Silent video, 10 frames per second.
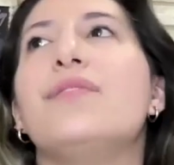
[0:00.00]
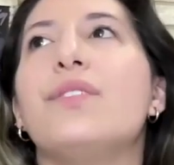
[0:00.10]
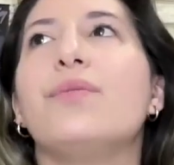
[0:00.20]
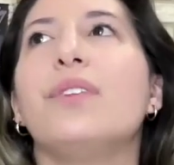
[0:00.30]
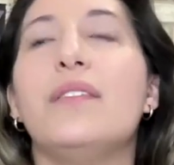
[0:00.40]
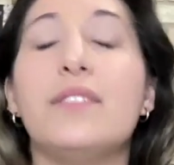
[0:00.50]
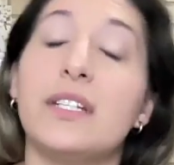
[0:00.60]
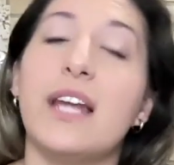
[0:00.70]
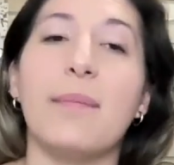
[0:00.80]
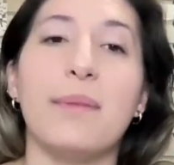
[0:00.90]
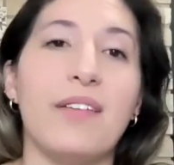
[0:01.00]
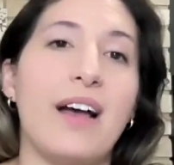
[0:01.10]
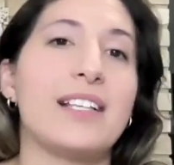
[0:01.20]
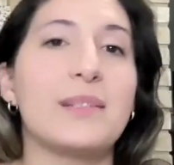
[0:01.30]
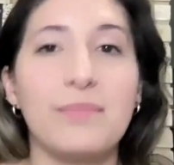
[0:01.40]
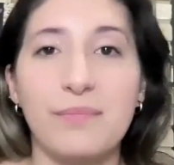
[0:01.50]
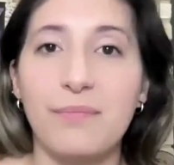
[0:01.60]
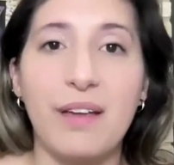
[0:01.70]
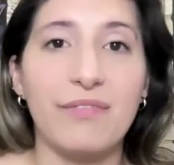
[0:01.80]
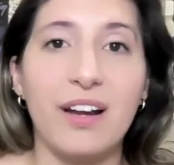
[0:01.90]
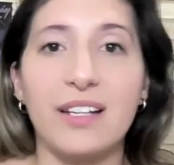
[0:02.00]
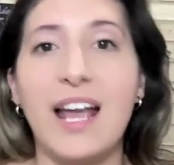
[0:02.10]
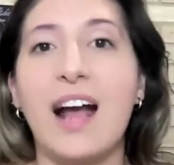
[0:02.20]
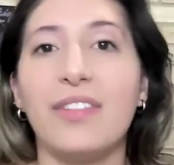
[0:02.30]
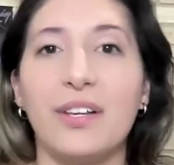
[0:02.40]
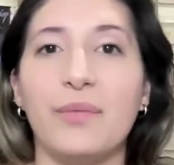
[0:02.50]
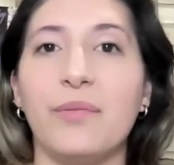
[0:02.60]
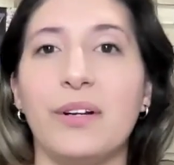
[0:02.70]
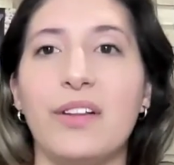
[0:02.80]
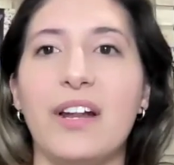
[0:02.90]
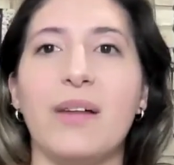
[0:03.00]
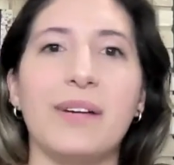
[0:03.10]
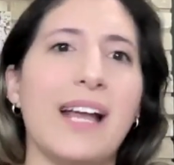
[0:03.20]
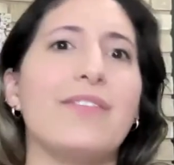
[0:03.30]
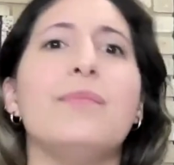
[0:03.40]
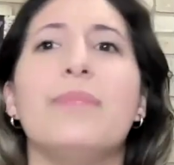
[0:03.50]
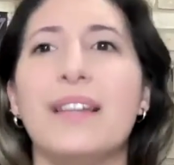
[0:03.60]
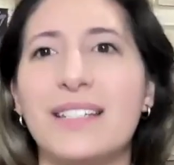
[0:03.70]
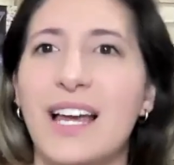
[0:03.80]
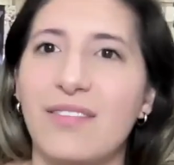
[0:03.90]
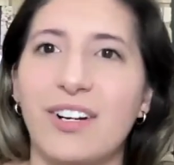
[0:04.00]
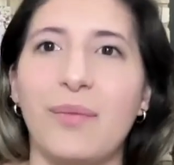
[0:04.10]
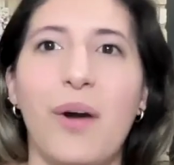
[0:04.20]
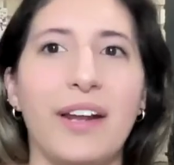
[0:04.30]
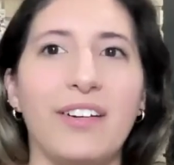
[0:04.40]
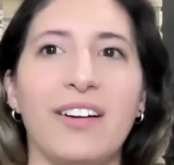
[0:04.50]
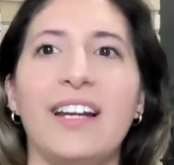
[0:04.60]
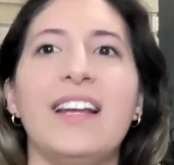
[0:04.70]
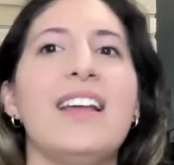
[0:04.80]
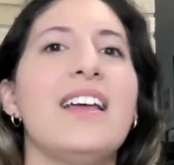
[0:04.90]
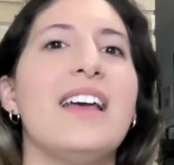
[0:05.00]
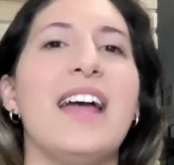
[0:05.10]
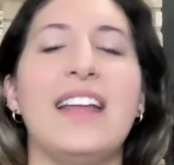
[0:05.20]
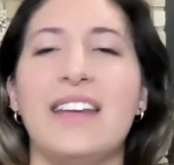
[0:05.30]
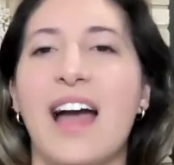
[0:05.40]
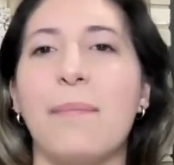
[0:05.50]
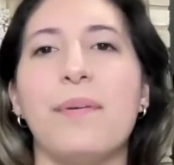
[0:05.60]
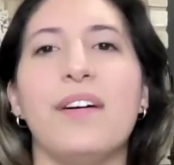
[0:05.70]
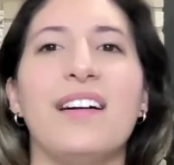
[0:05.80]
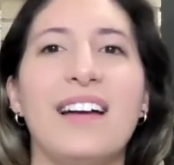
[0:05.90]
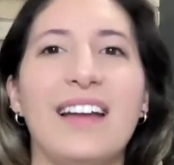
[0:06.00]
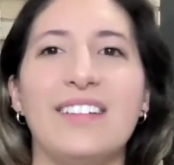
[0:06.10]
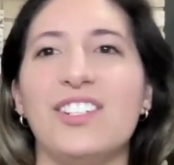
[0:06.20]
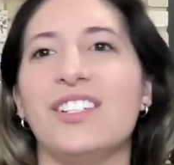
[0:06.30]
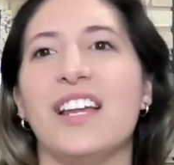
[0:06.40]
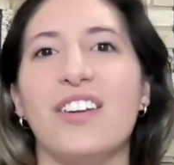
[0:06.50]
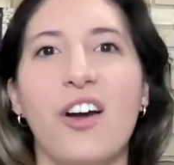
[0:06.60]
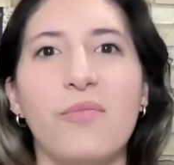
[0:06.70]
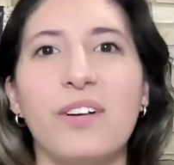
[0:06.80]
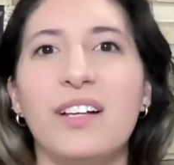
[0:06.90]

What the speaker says: if you lived in Napa, I've asked my friend Kathy when we were there, I'm like, have you been to every winery in Napa? And she said no.